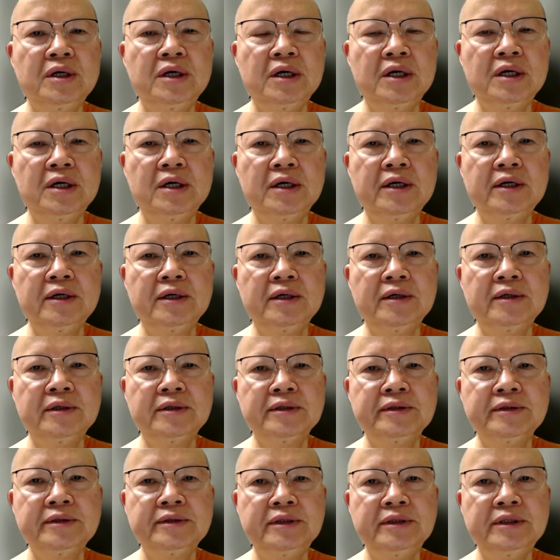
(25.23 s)
uh,
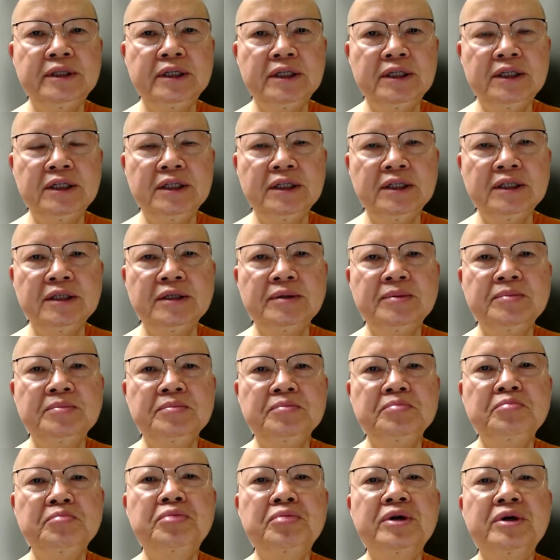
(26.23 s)
the
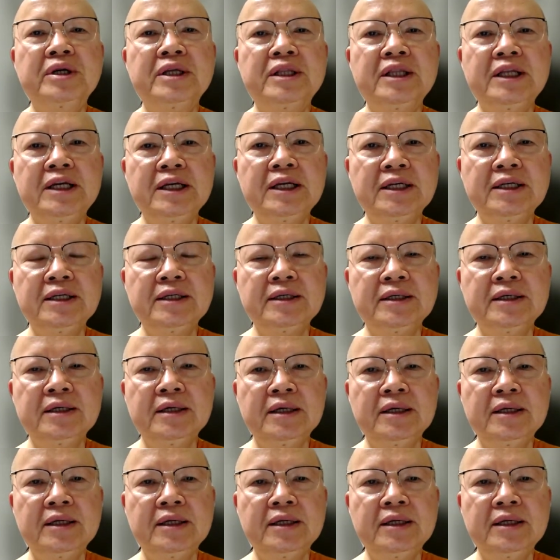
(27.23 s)
breathing